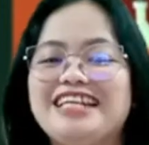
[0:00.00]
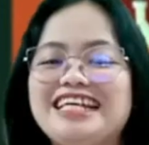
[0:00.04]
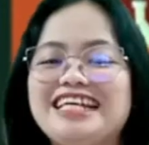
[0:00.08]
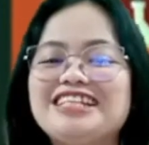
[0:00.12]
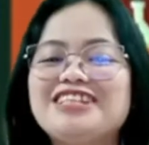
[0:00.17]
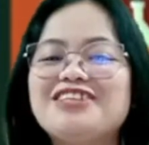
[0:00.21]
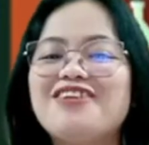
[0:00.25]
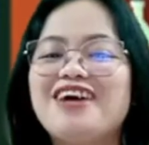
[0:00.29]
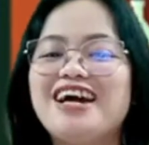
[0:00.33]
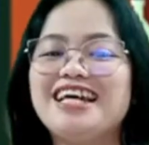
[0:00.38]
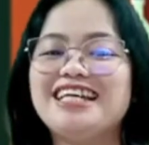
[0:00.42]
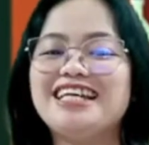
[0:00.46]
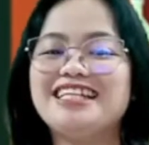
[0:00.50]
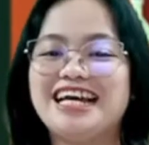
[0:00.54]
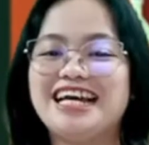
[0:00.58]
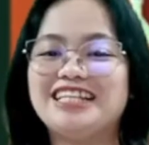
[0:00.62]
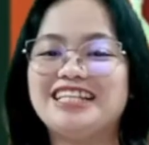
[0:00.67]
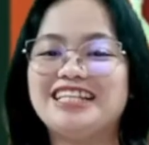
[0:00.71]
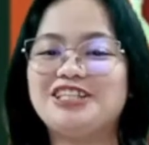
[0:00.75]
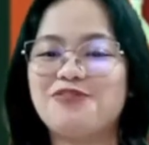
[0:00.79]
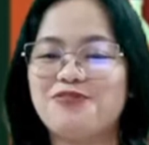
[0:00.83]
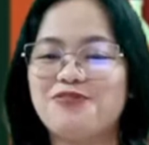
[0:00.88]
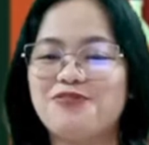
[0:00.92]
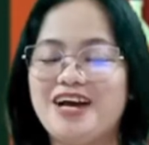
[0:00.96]
need to
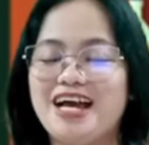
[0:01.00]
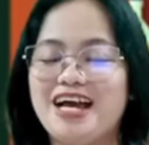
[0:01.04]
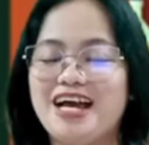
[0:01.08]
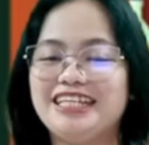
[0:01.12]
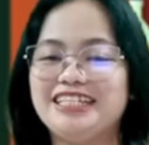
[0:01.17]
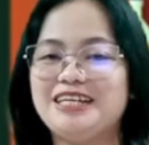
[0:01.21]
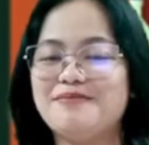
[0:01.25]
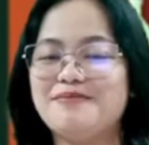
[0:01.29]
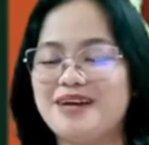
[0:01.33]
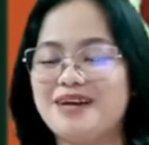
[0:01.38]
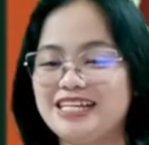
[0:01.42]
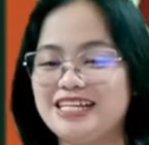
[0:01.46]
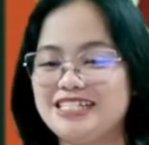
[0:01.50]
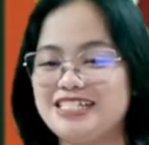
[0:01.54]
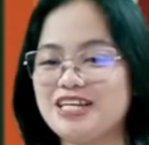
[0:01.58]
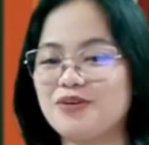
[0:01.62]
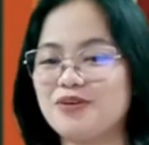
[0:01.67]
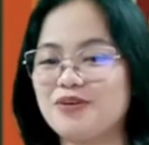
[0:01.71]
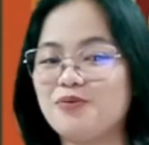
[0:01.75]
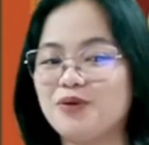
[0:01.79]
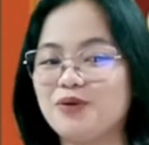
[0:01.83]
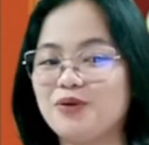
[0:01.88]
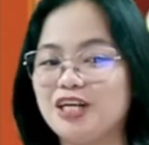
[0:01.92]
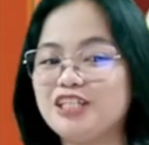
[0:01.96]
identify the
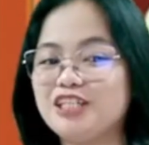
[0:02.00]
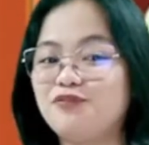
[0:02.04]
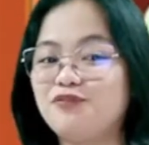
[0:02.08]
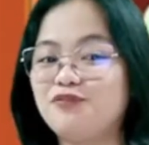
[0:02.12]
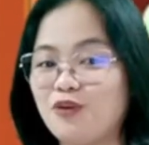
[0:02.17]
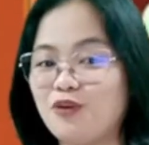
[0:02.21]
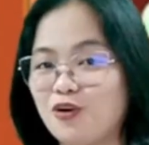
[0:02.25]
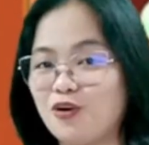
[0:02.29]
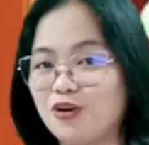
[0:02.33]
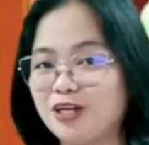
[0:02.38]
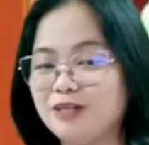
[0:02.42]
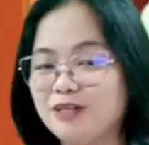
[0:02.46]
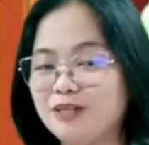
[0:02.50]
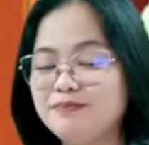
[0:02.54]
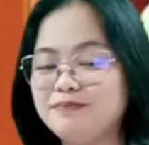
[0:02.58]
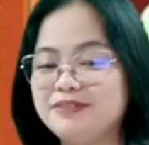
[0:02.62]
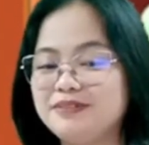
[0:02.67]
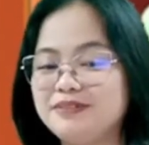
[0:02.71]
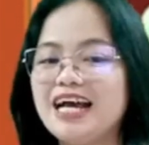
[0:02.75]
magic word form